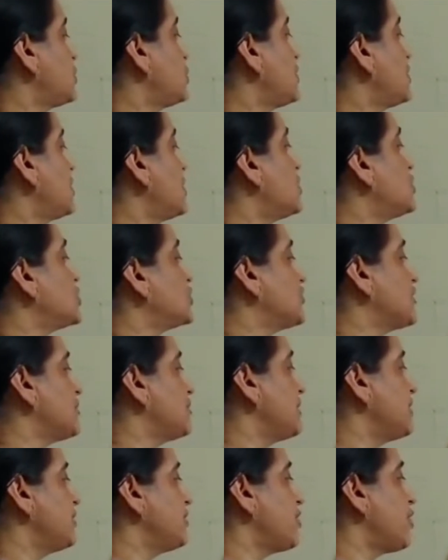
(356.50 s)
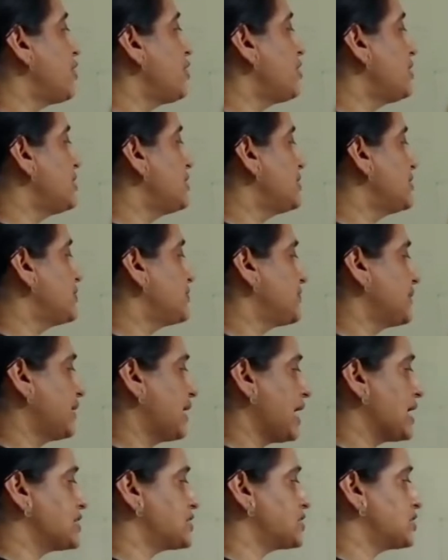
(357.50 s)
two accounts will be involved,
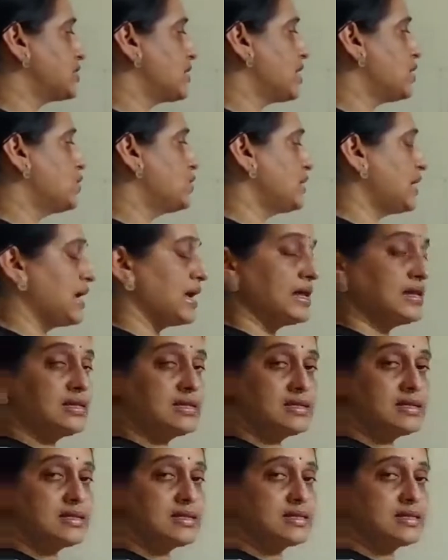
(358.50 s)
cash account and